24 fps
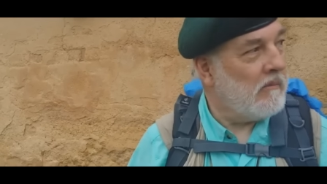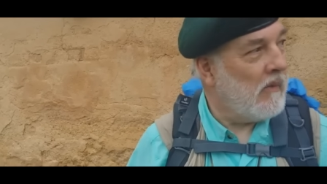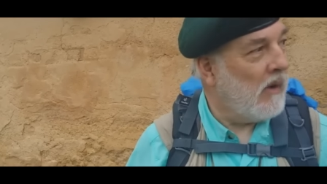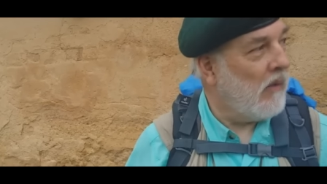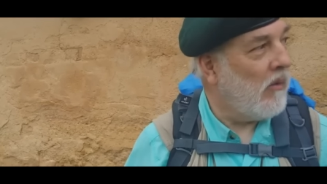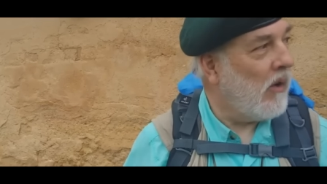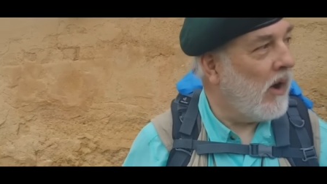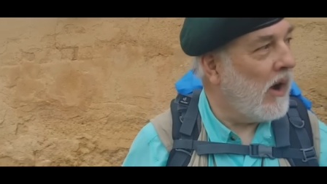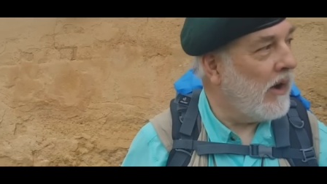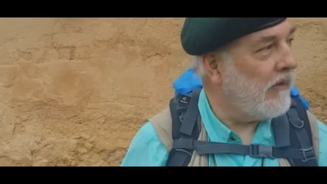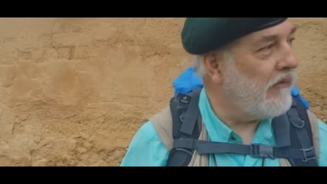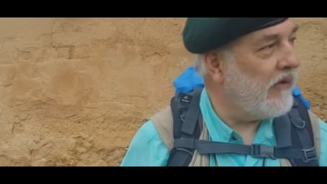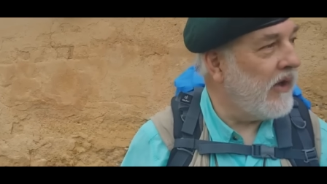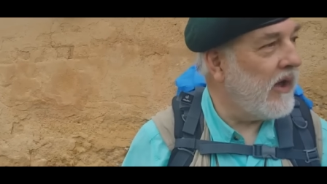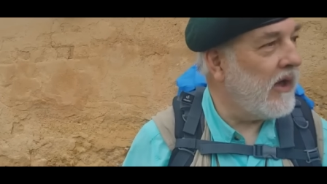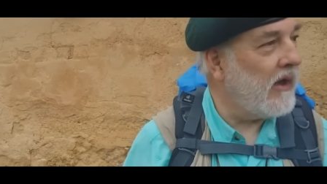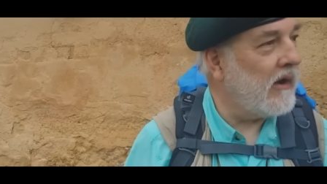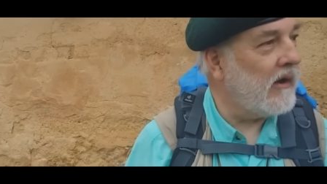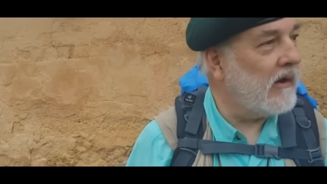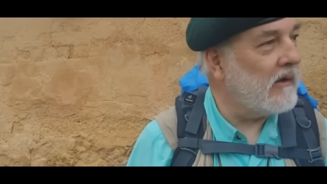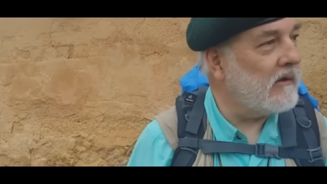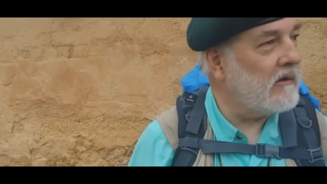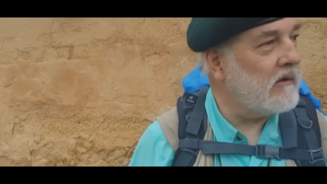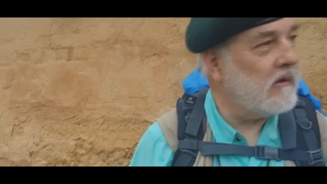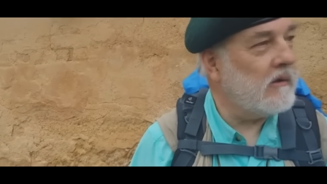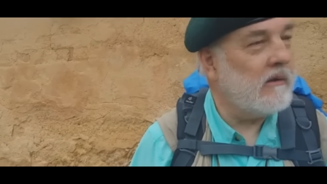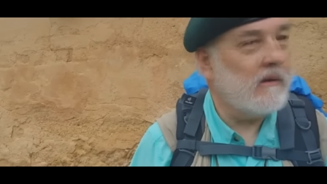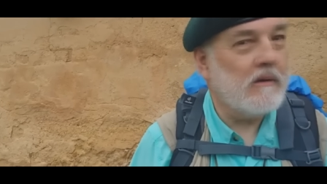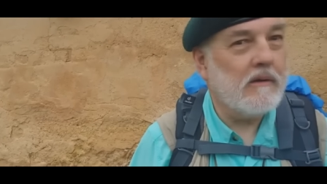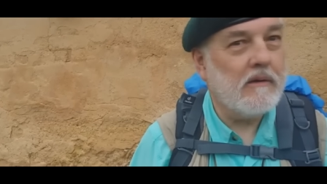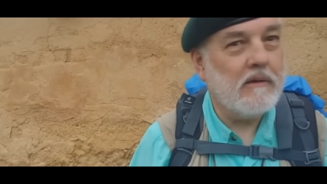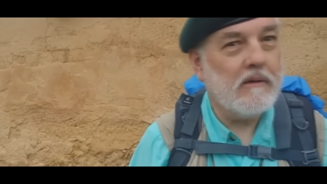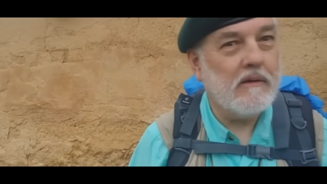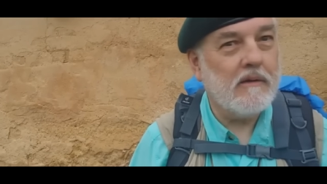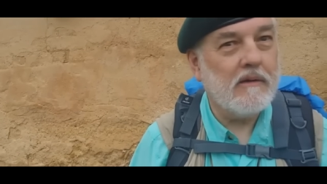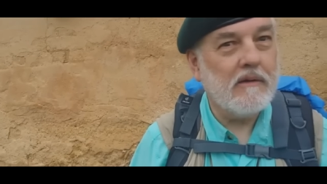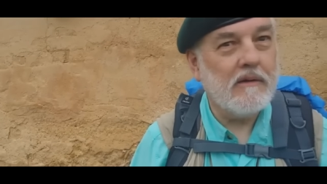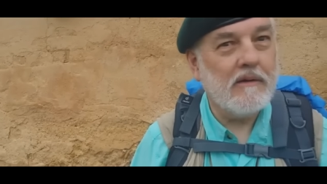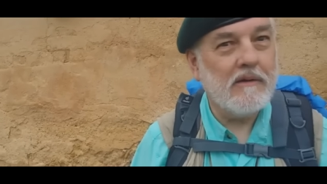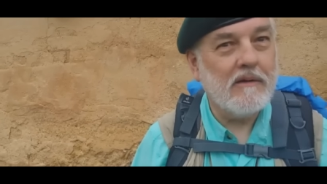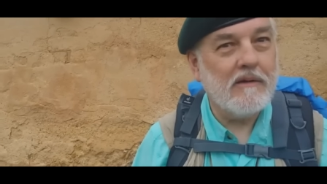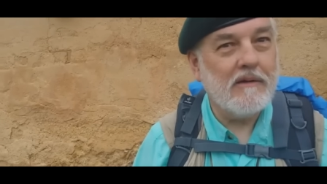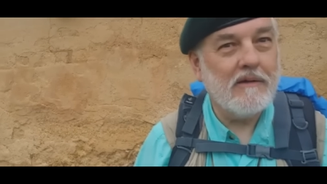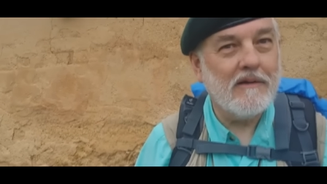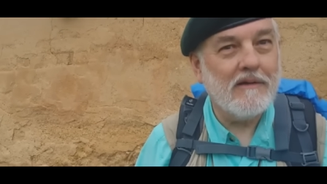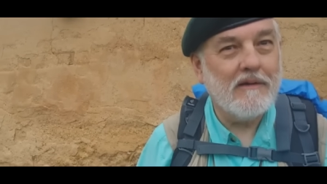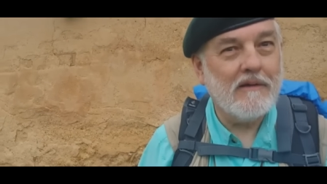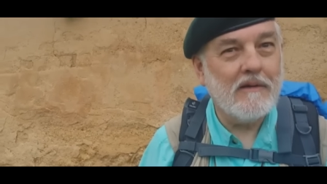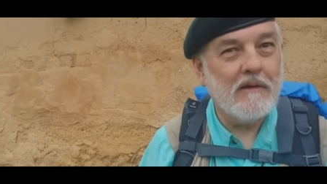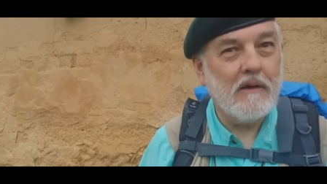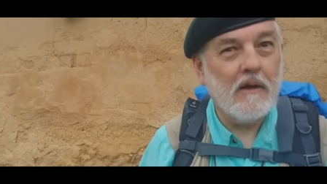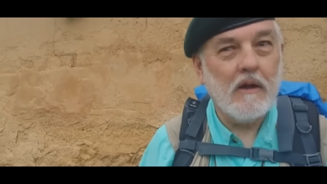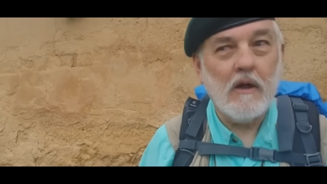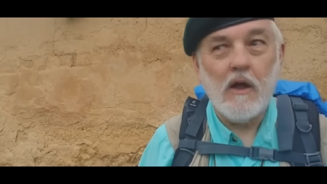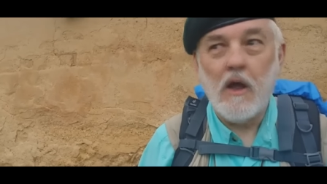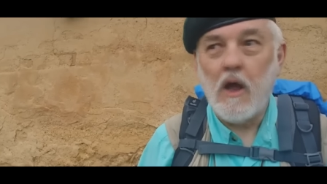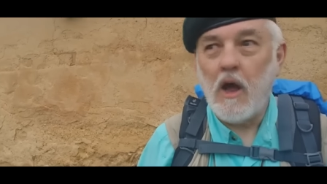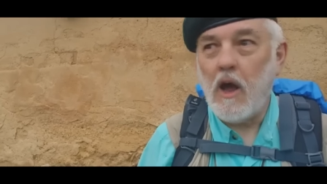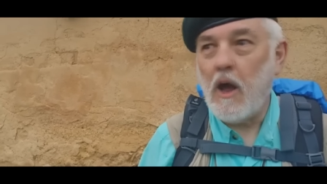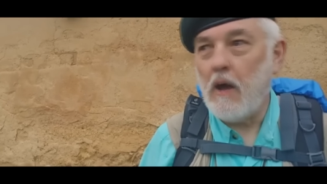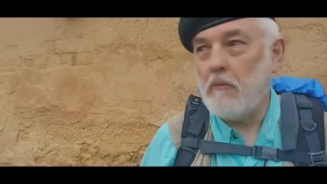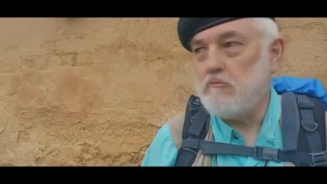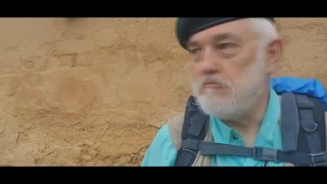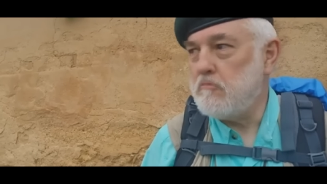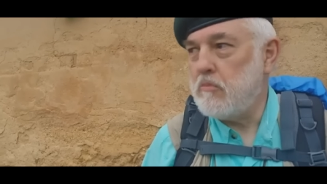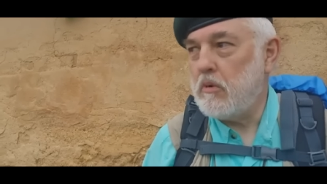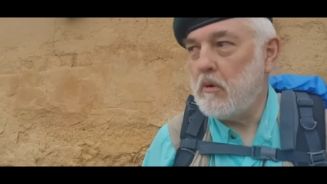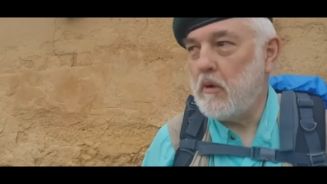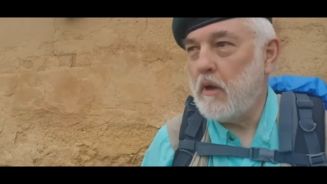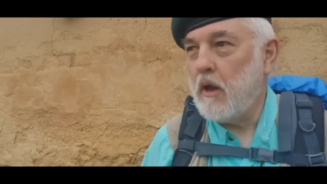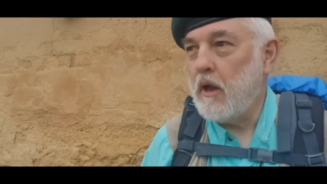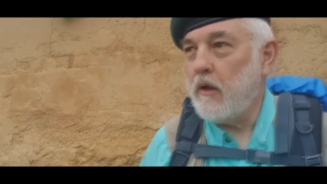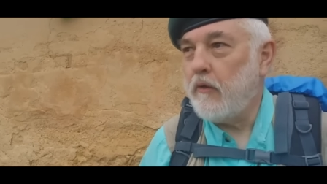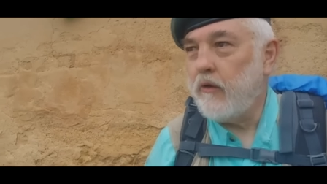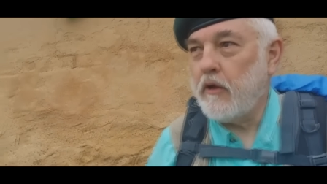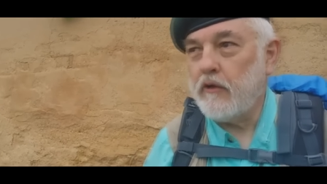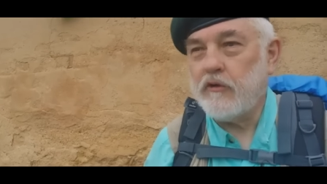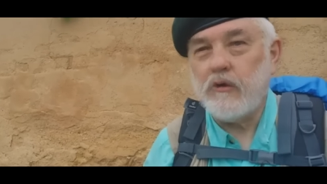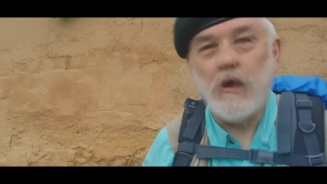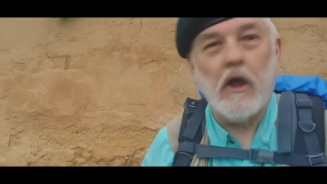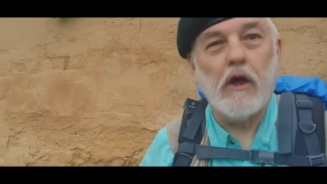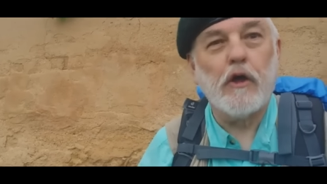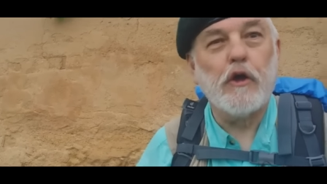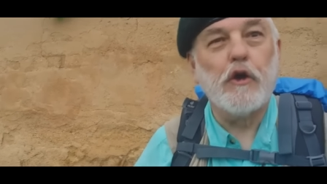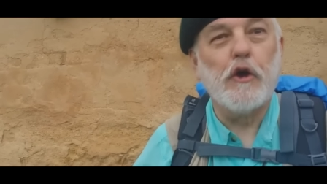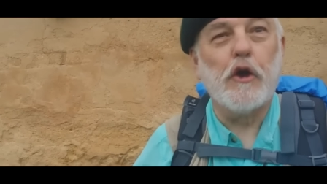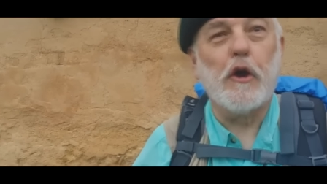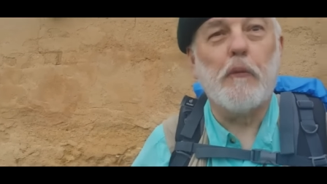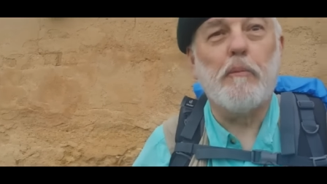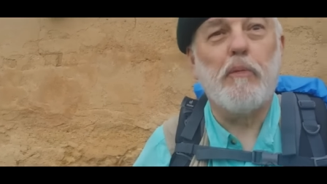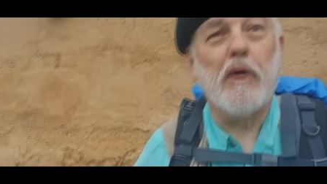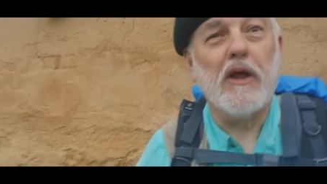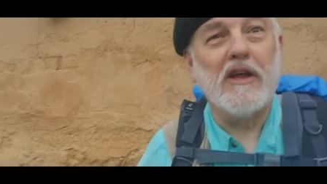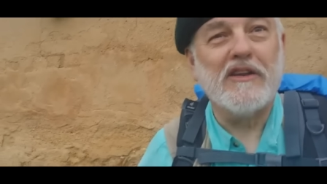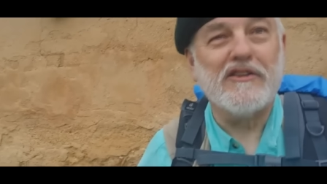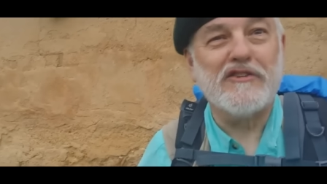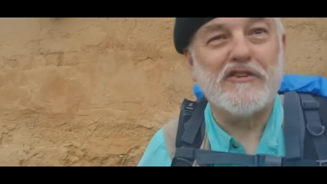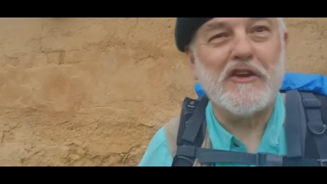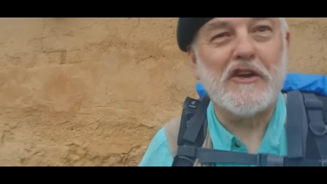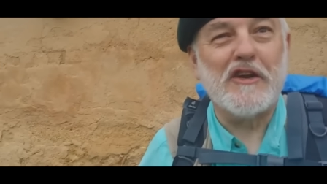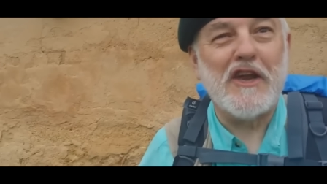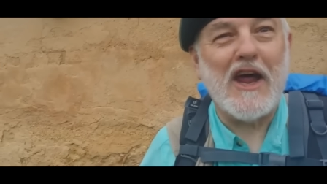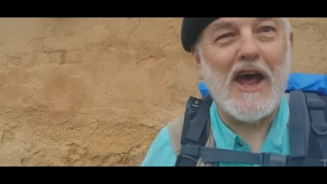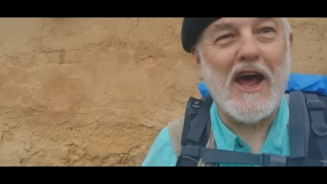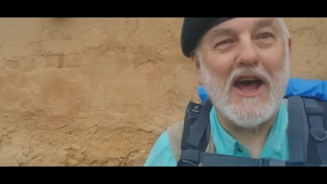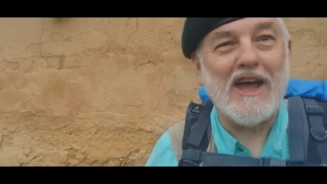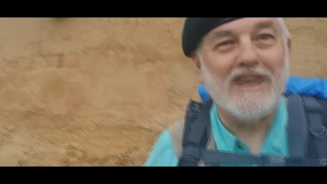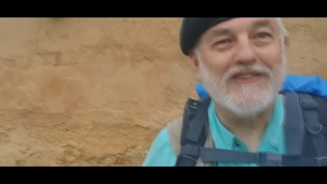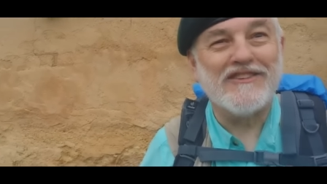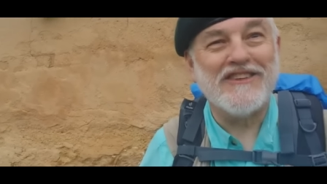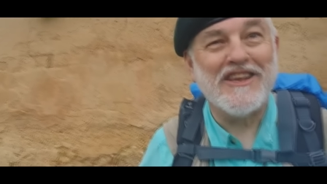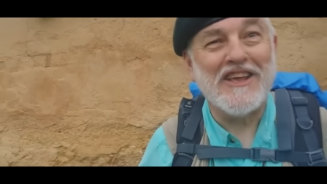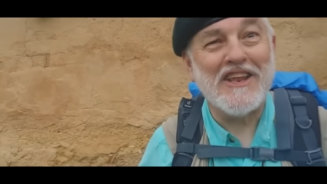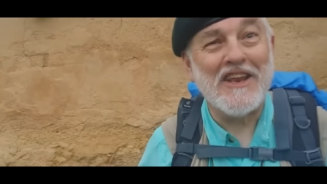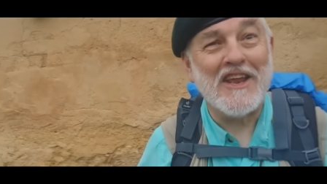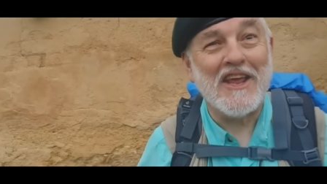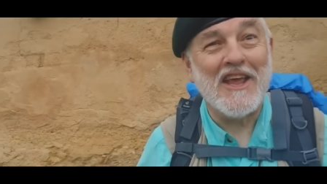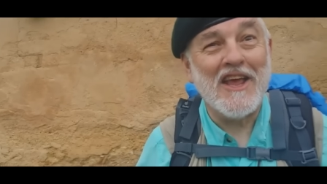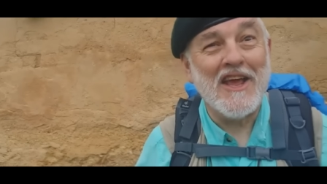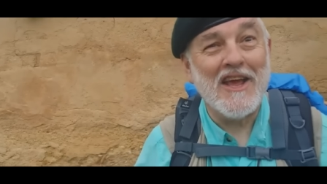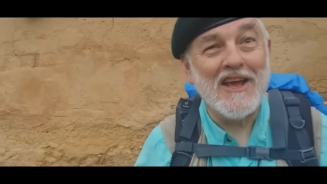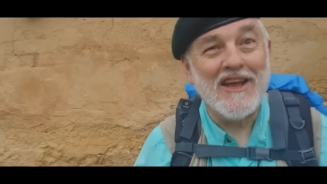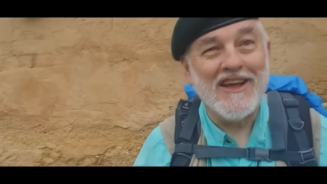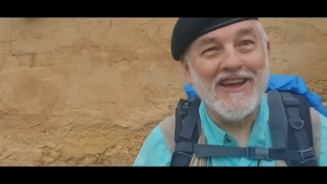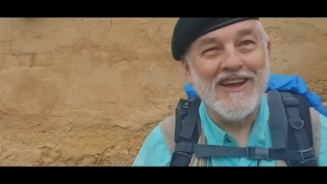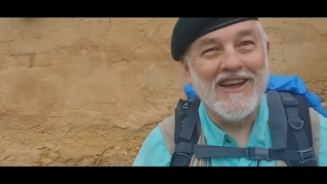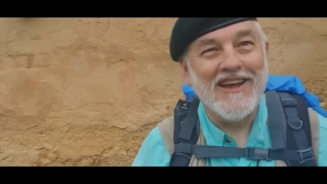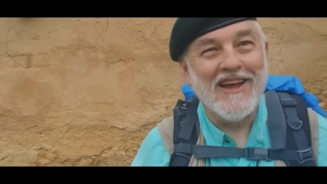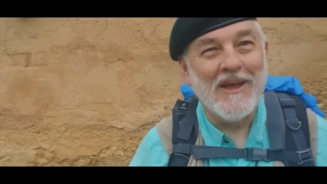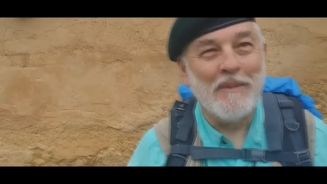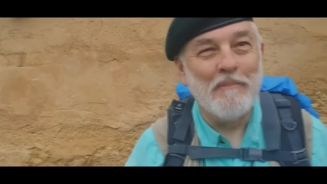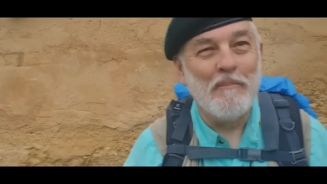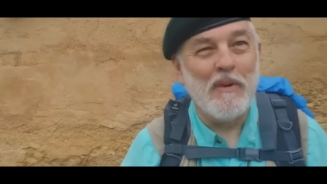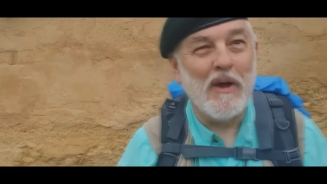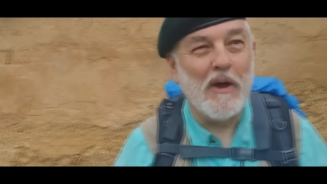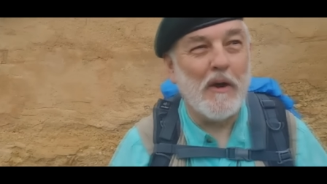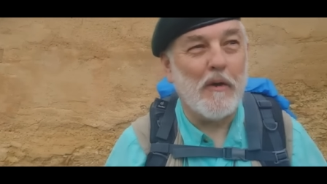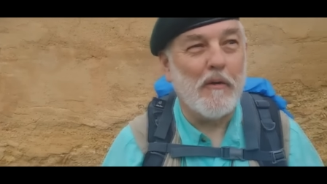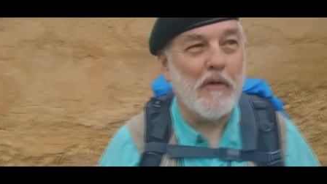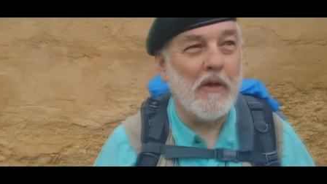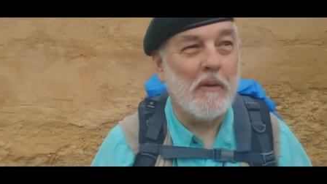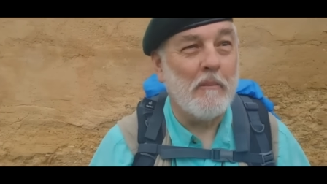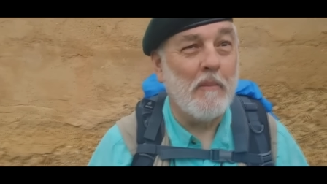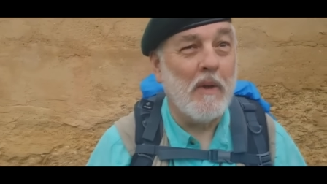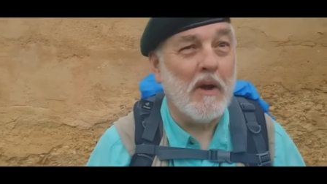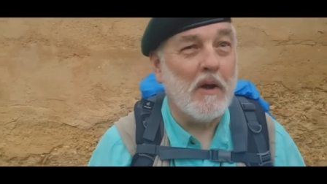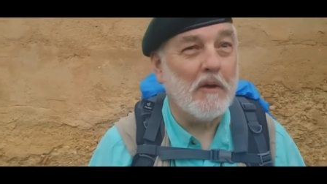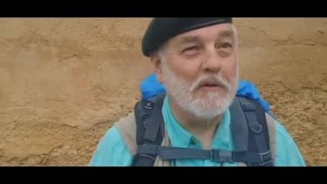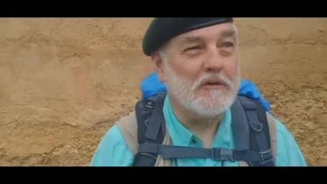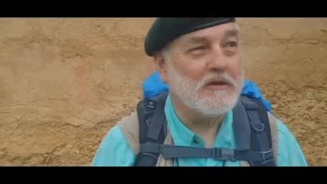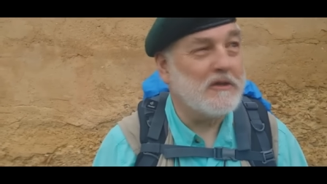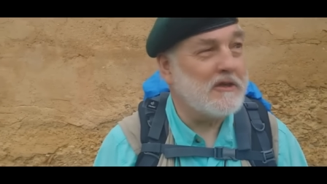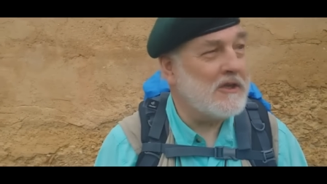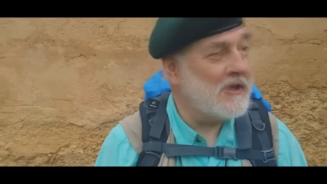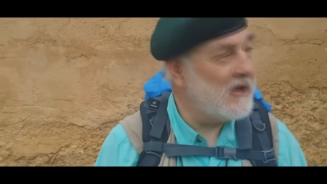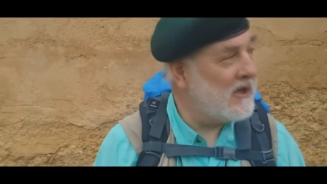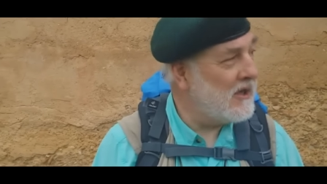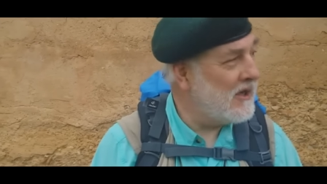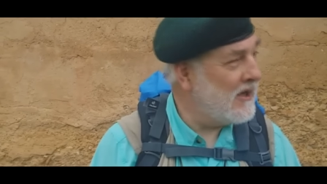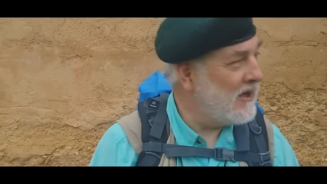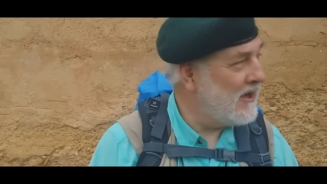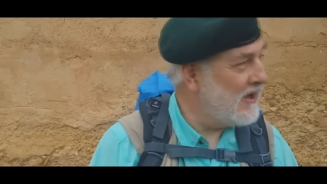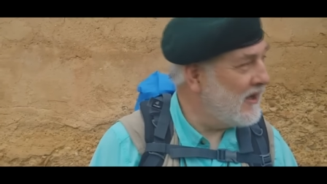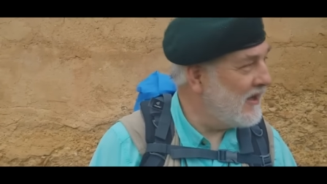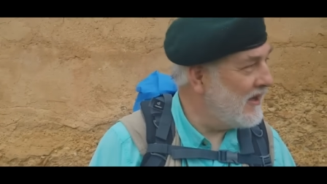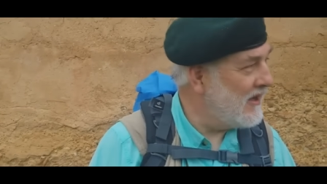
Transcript: My wife had a... Are you sure you should be doing this? Uh, the place to die is any. It's better it than most. It would be.